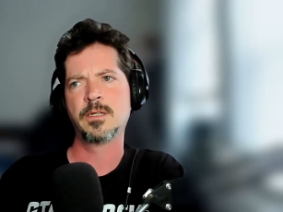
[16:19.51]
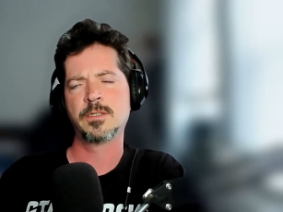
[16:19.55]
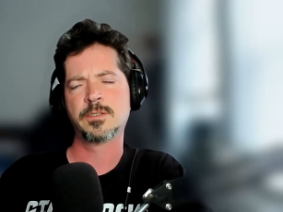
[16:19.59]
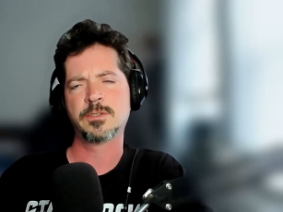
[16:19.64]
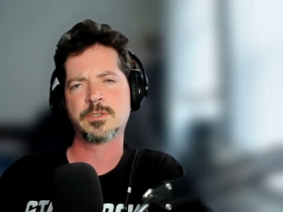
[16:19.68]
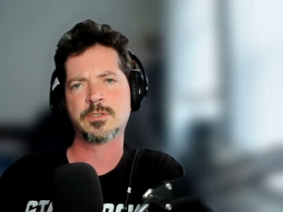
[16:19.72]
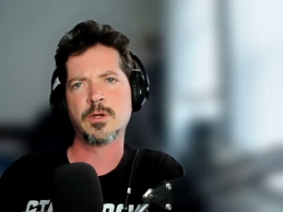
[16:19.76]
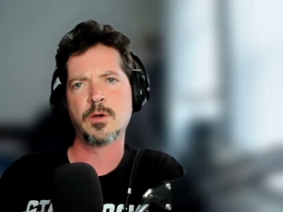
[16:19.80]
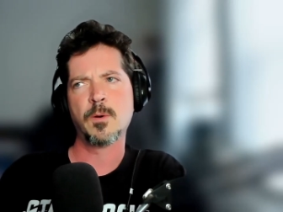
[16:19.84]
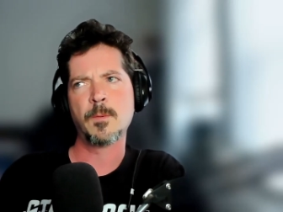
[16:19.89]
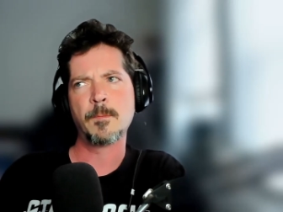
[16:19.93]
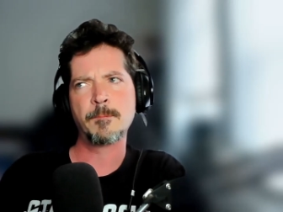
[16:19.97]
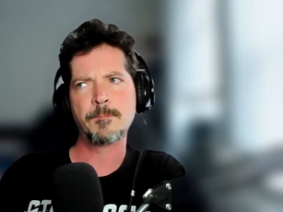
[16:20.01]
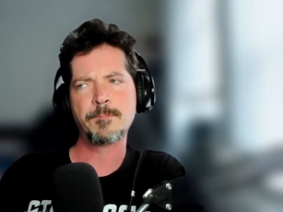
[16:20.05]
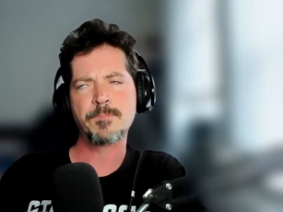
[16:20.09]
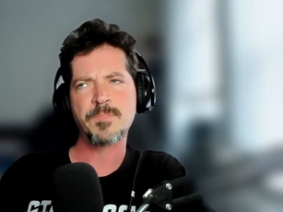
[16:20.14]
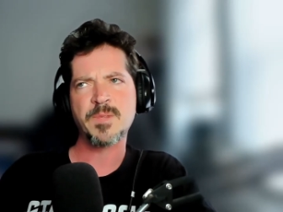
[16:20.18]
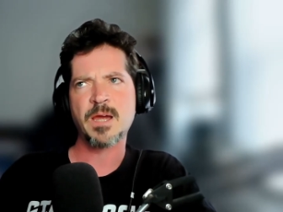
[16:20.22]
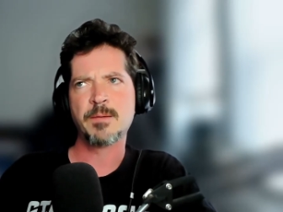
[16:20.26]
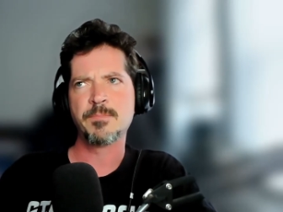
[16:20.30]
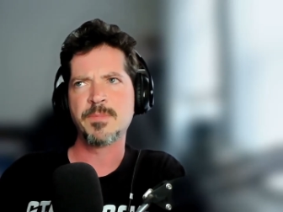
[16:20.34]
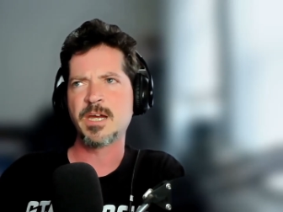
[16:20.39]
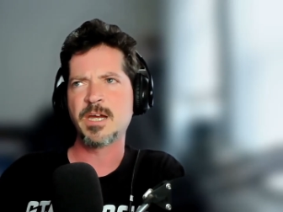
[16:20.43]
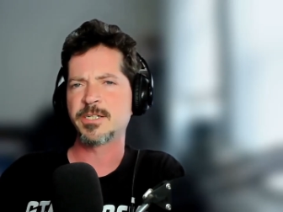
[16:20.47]
So
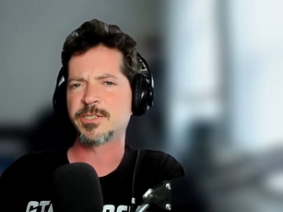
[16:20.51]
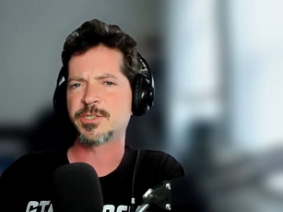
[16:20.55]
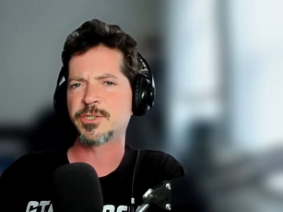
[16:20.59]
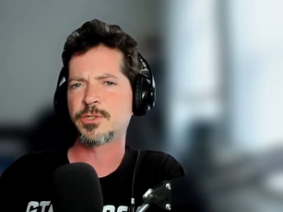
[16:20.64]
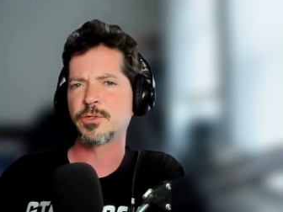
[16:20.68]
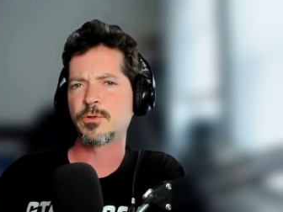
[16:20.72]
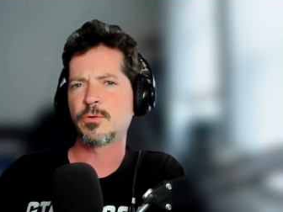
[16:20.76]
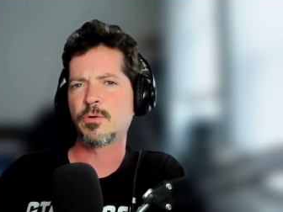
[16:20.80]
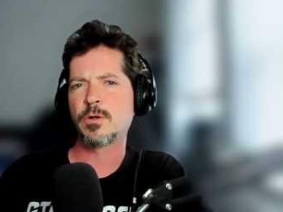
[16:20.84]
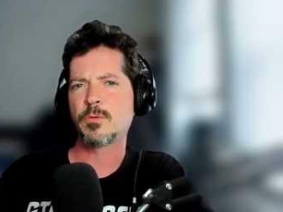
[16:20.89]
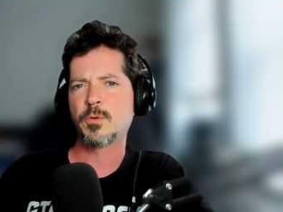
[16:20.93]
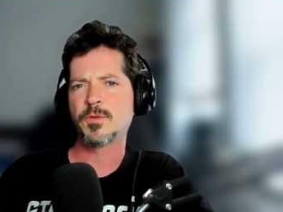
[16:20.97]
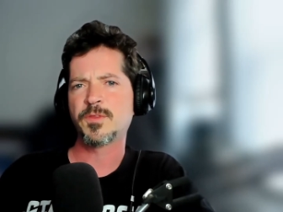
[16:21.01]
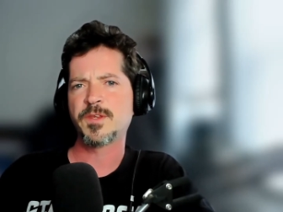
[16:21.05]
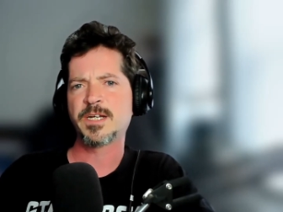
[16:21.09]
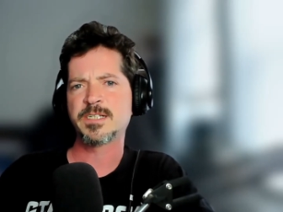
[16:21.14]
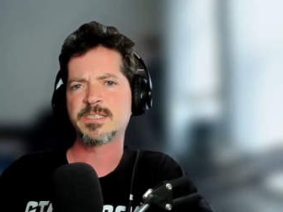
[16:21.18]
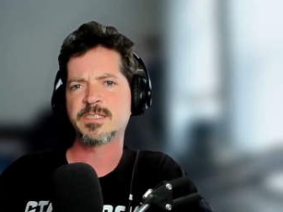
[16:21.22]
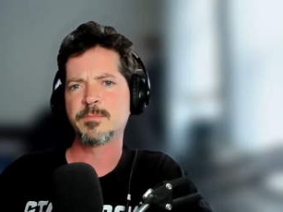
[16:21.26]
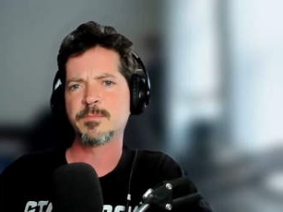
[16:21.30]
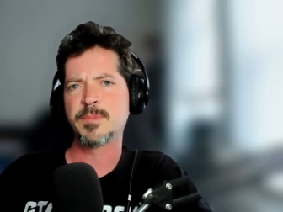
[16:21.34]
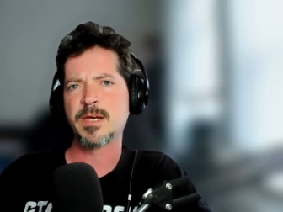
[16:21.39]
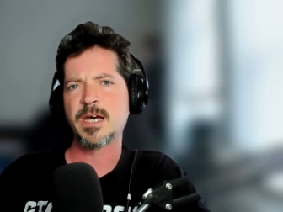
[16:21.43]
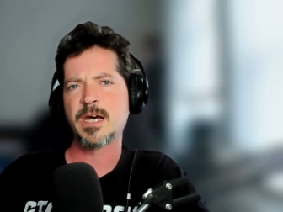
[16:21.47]
I'm not sure what
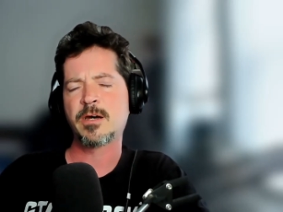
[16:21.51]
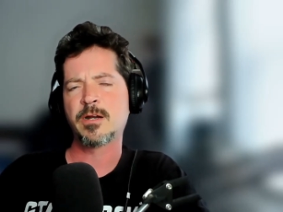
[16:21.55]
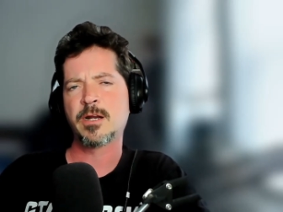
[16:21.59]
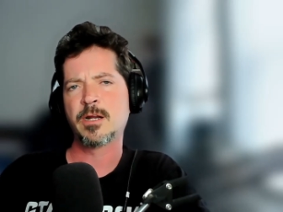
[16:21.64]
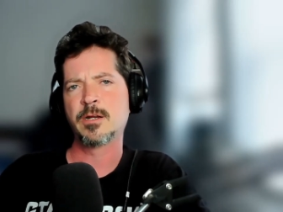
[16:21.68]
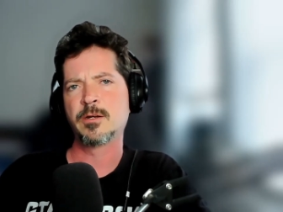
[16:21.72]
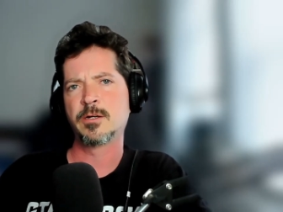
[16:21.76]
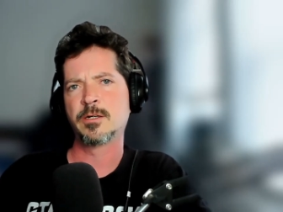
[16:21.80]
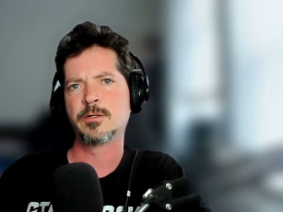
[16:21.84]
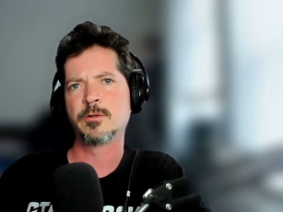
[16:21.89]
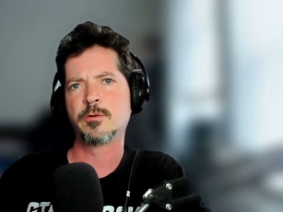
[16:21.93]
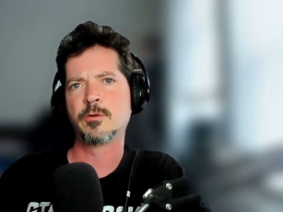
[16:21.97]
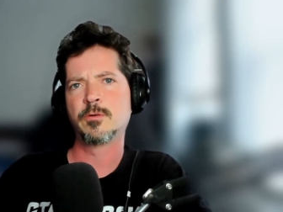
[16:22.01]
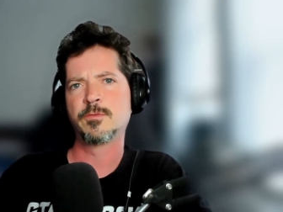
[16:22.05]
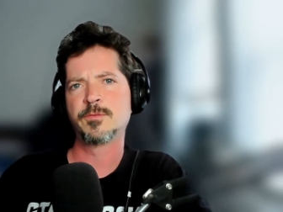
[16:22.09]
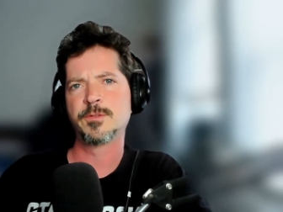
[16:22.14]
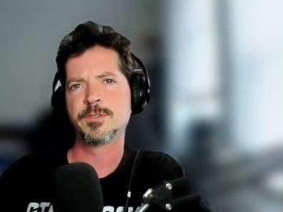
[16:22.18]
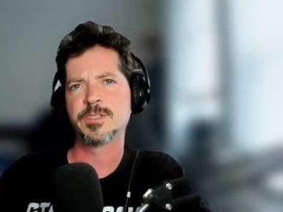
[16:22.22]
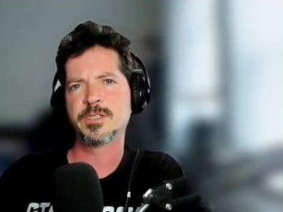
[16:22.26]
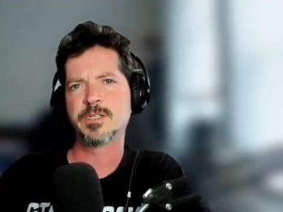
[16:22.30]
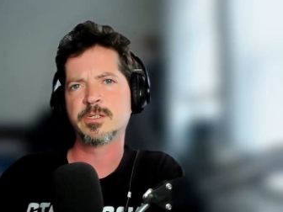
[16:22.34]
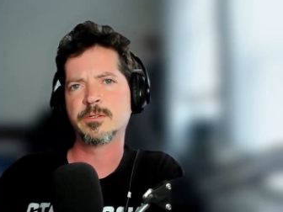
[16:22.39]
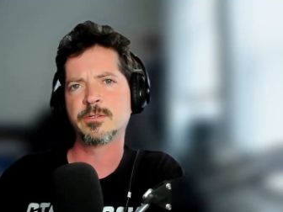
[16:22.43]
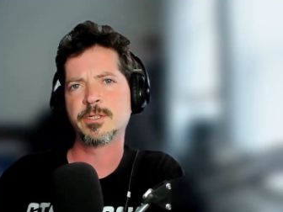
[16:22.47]
that's about. I don't know if
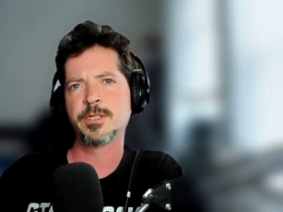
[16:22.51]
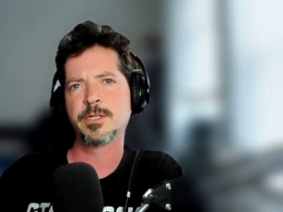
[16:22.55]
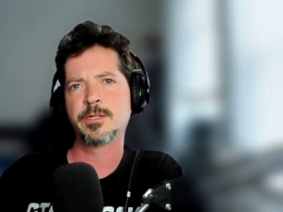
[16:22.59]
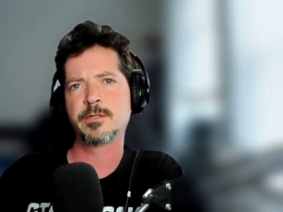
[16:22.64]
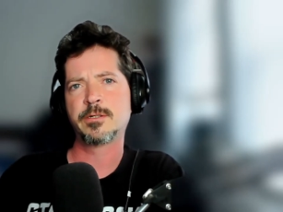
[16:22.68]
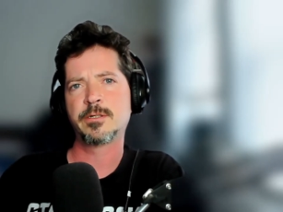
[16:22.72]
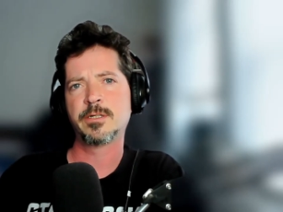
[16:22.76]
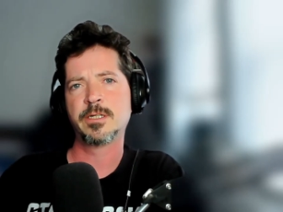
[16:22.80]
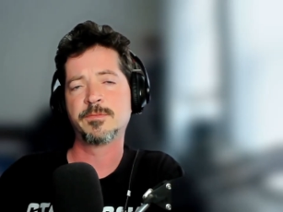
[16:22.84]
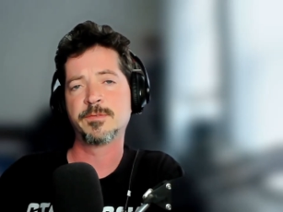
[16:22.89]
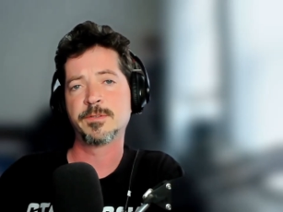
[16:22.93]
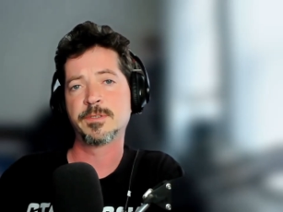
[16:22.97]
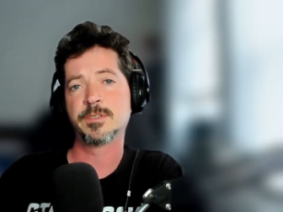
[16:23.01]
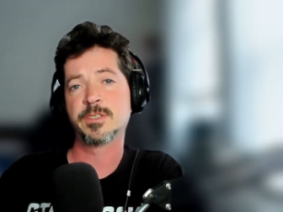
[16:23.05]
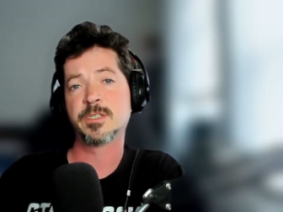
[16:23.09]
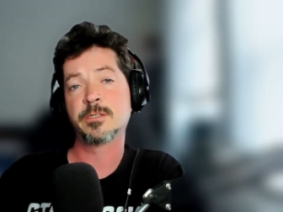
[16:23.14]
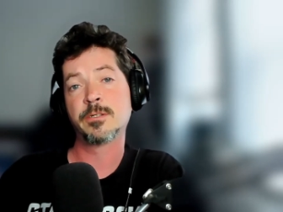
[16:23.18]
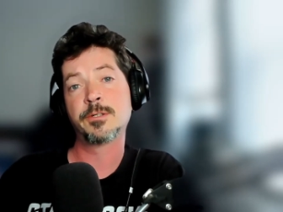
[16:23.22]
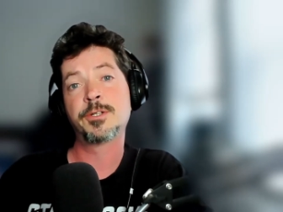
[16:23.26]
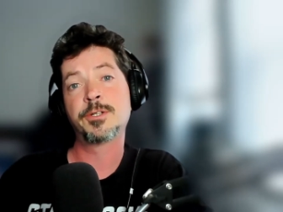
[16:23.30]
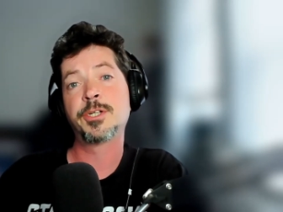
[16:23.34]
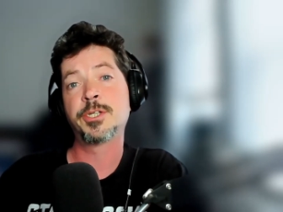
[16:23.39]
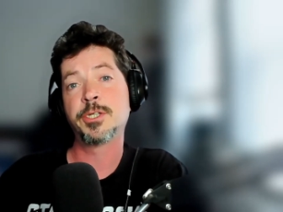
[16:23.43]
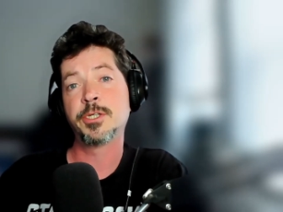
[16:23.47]
it's clear. If it's
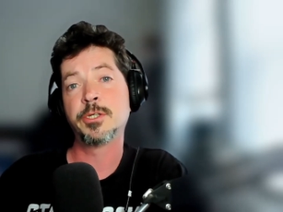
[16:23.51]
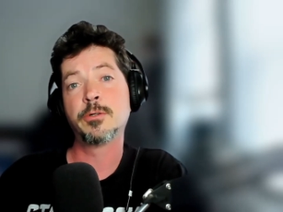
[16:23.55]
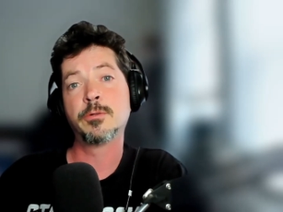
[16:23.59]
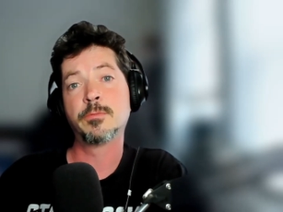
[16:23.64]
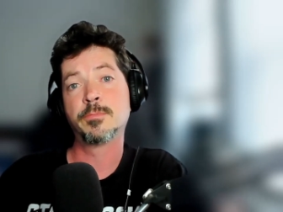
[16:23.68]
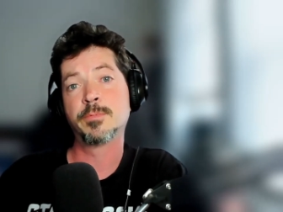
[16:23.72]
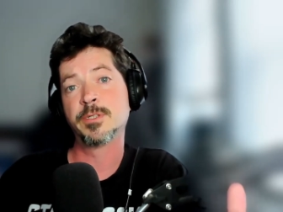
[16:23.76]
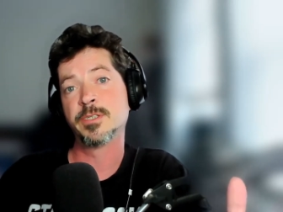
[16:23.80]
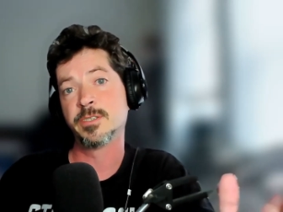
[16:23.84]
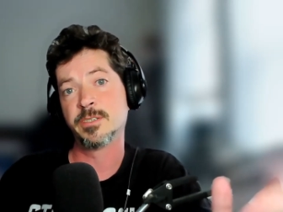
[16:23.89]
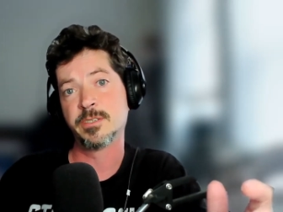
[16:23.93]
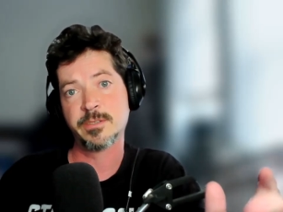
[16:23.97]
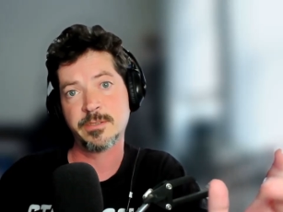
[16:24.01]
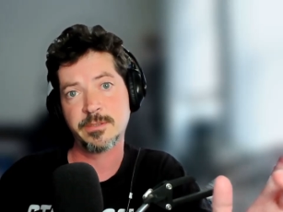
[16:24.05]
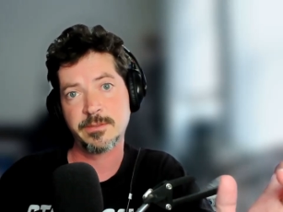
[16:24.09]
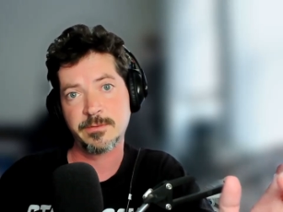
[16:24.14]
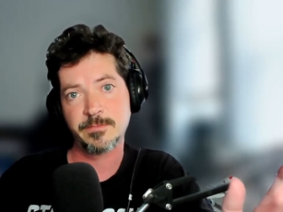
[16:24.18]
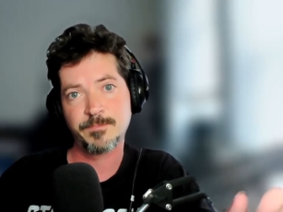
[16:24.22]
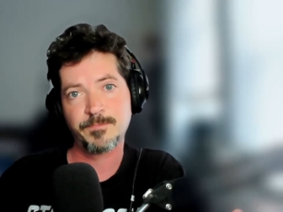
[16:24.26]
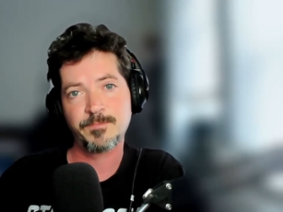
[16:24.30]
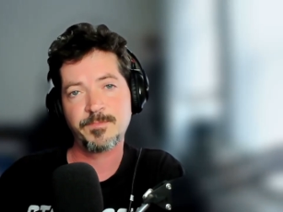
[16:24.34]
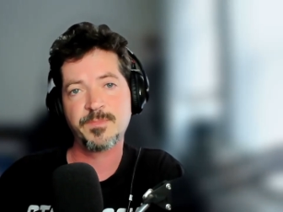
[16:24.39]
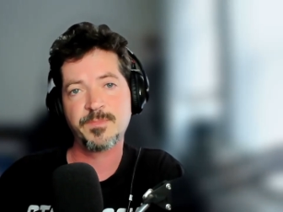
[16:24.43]
clear to you, please